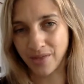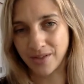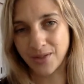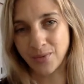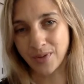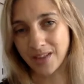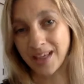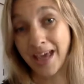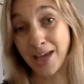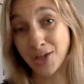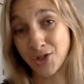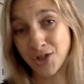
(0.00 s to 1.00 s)
this really
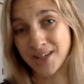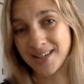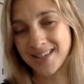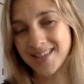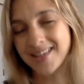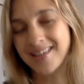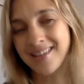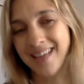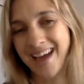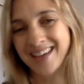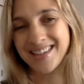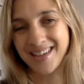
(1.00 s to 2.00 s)
ancient
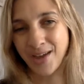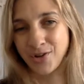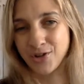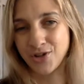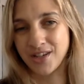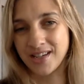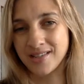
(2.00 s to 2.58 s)
galactic energy.